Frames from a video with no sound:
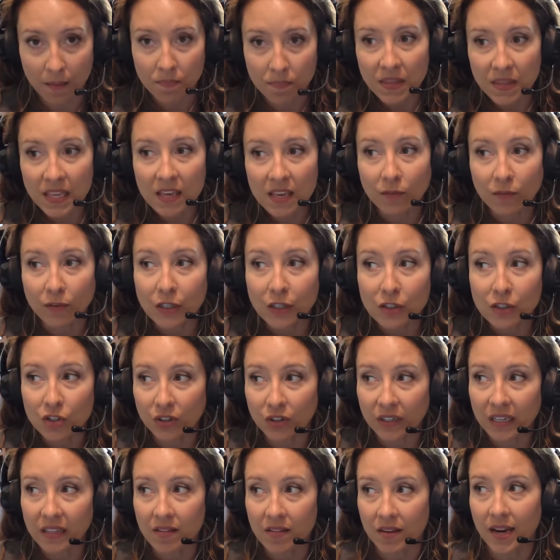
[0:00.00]
Even
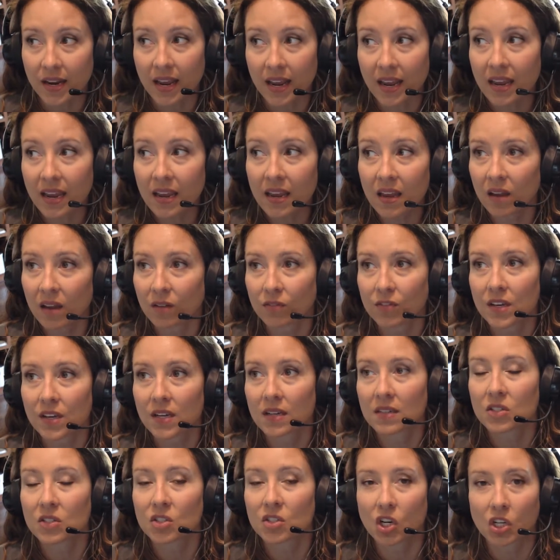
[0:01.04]
during the day, if
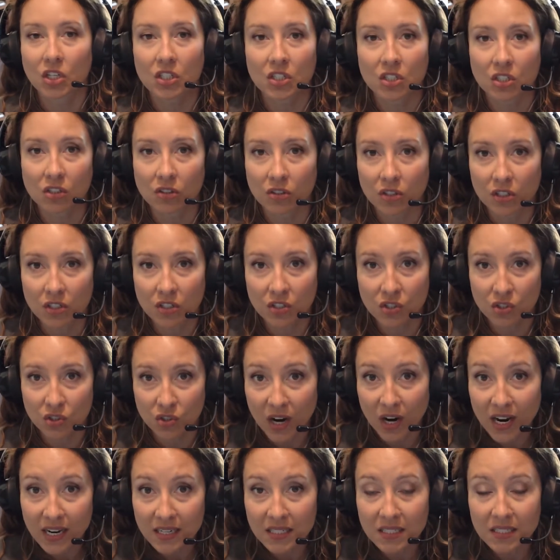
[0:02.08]
things started to look
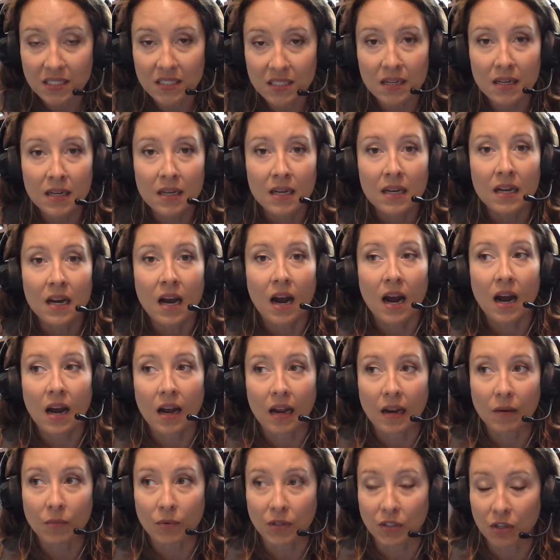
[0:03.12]
stressed, I
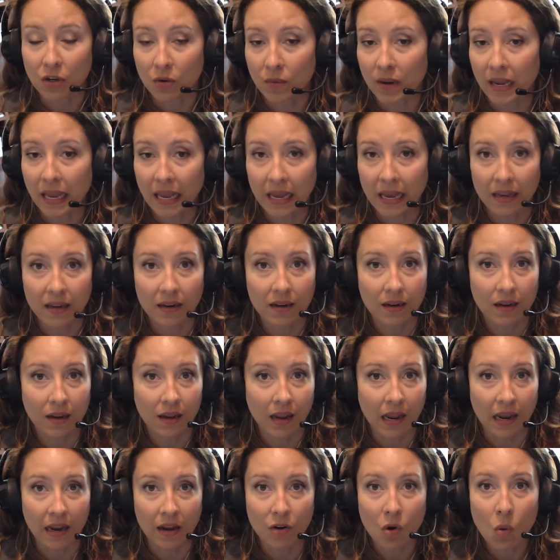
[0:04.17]
would go ahead
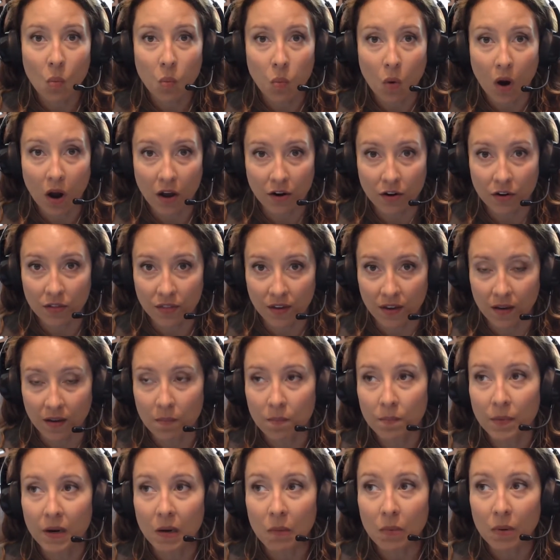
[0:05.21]
and water them.
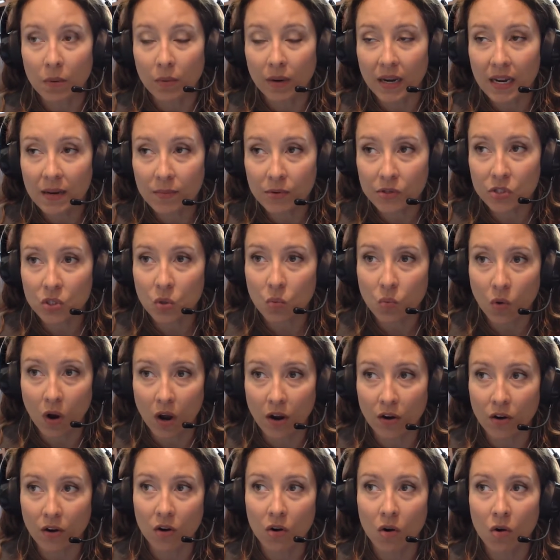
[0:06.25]
But we were able to
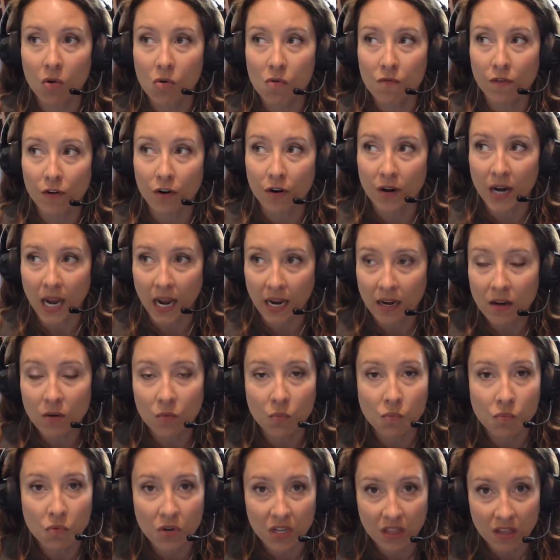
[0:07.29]
water overnight
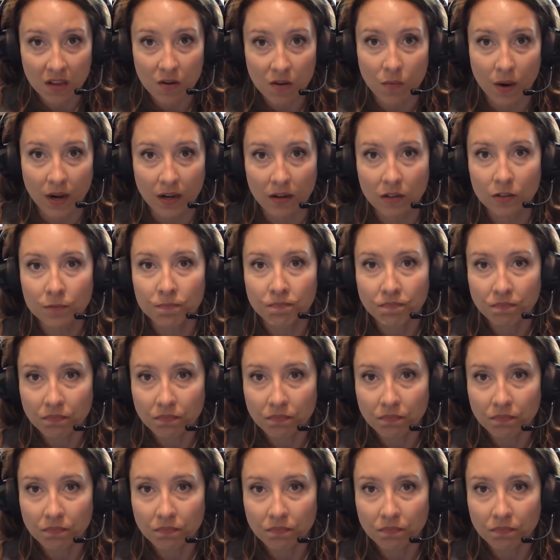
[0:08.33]
really well,